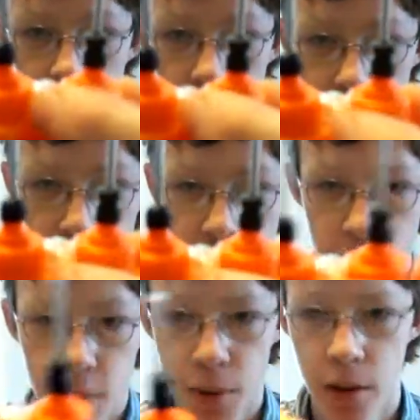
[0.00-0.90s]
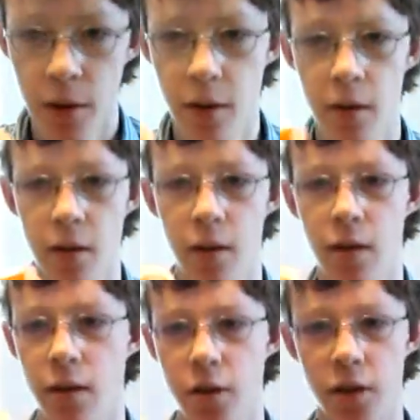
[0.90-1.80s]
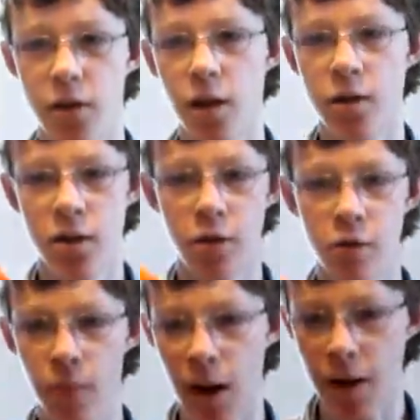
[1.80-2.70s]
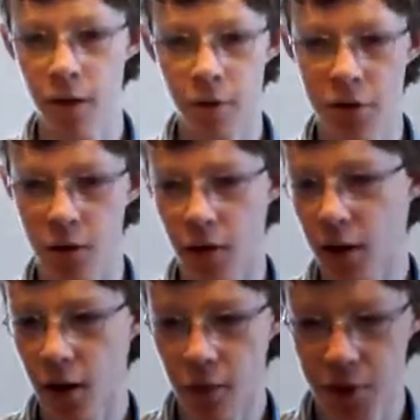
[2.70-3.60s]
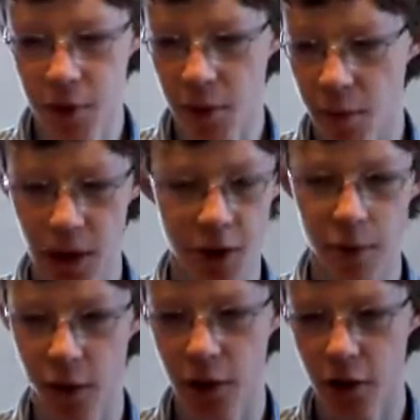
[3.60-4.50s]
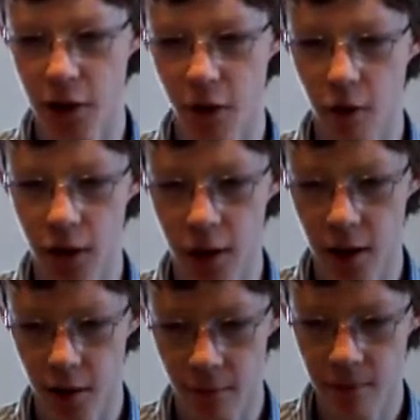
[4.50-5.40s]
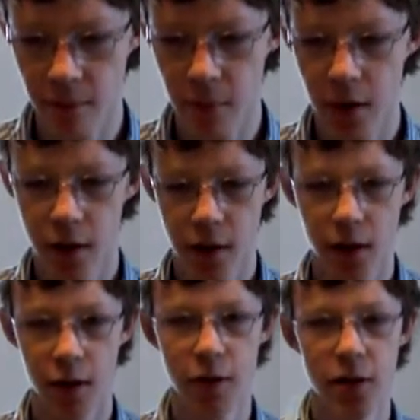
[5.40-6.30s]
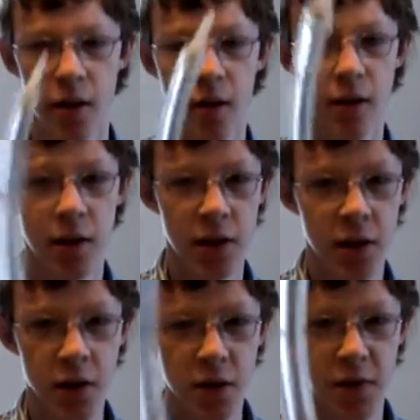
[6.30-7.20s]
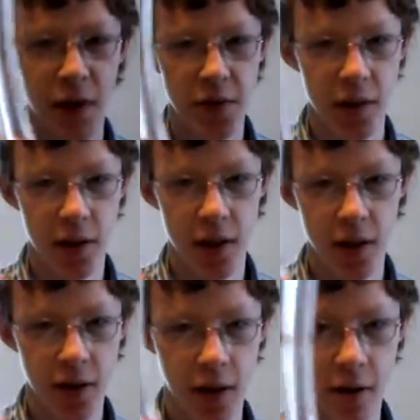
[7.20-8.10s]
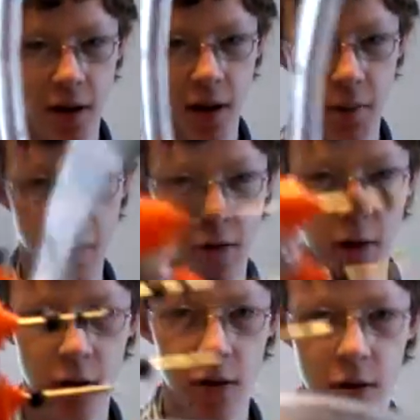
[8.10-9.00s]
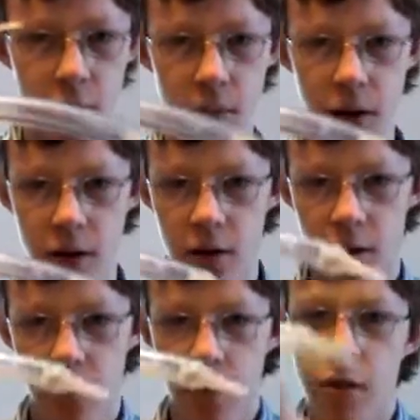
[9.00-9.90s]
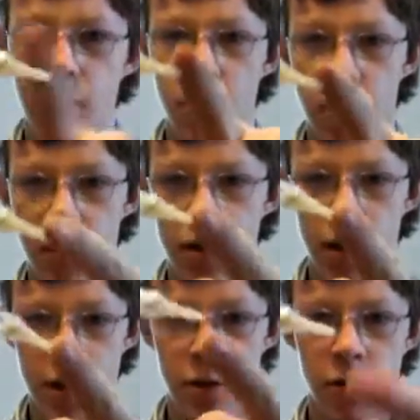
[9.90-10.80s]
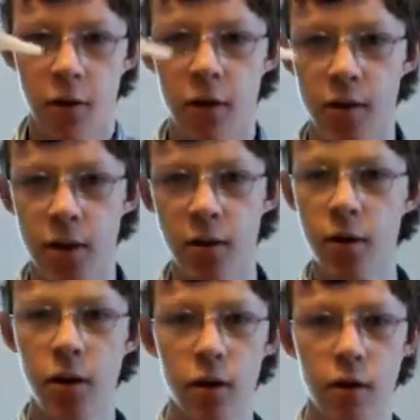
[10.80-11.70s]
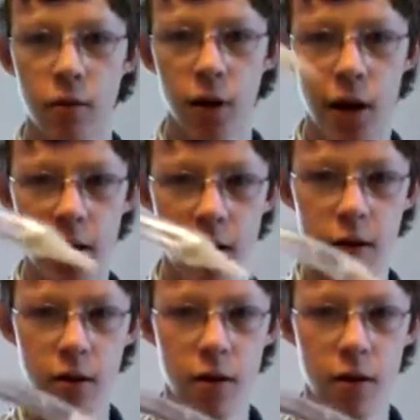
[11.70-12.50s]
Globa goop. Just tons of goop I had to use, along with some epoxy butter just to hold it together. Anyways, then this is also 5/16 inner diameter tubing with a connector all the way down to 1/8.